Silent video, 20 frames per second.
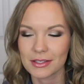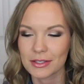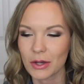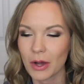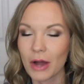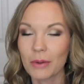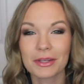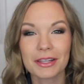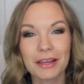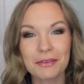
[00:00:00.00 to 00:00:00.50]
So
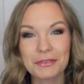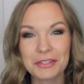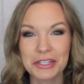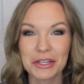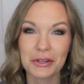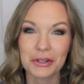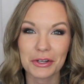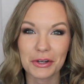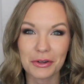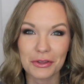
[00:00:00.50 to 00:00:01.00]
I would love to
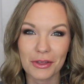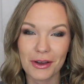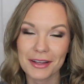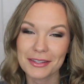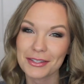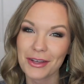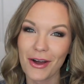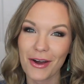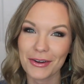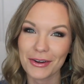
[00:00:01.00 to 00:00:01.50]
hear your
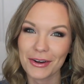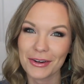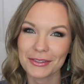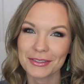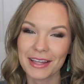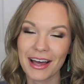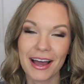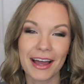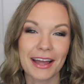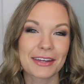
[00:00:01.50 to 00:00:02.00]
thoughts on her
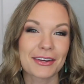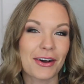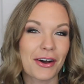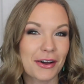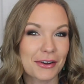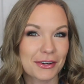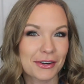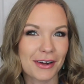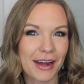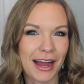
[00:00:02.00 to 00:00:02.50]
line,
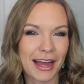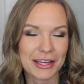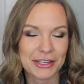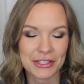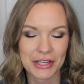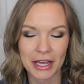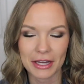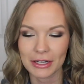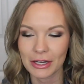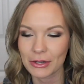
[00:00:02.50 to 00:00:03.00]
on her
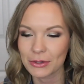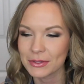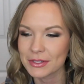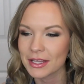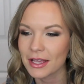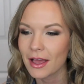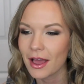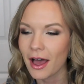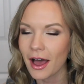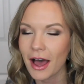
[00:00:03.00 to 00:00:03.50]
eyeshadows.
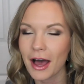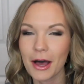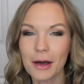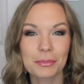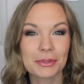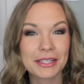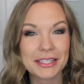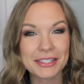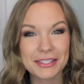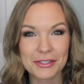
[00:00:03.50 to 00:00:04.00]

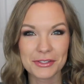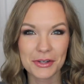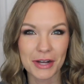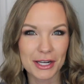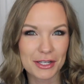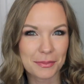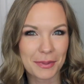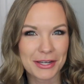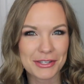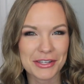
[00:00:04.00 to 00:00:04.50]
Um, please
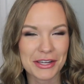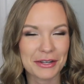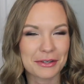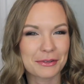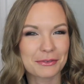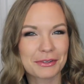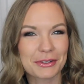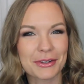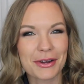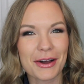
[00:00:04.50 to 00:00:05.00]
subscribe to my
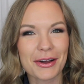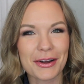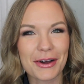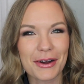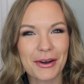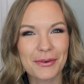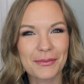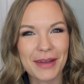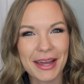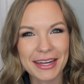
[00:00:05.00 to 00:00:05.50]
channel if you're not
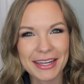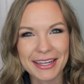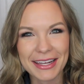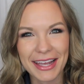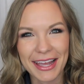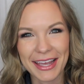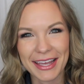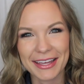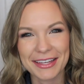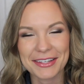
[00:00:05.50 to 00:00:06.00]

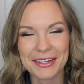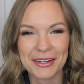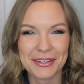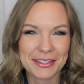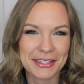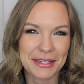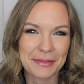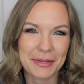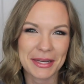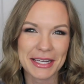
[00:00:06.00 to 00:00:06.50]
already, and I'll
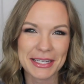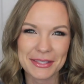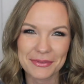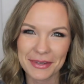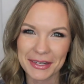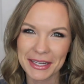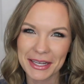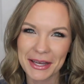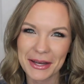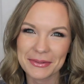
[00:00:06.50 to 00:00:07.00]
see you in my next
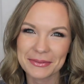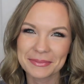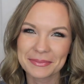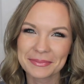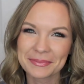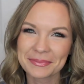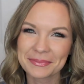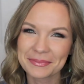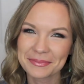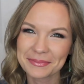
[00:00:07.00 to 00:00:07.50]
video.
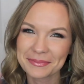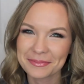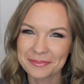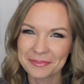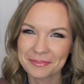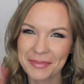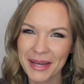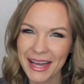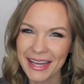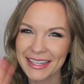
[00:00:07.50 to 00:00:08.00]

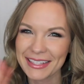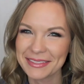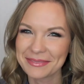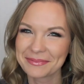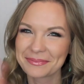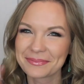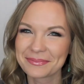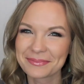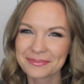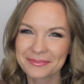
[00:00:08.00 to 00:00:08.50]
Bye!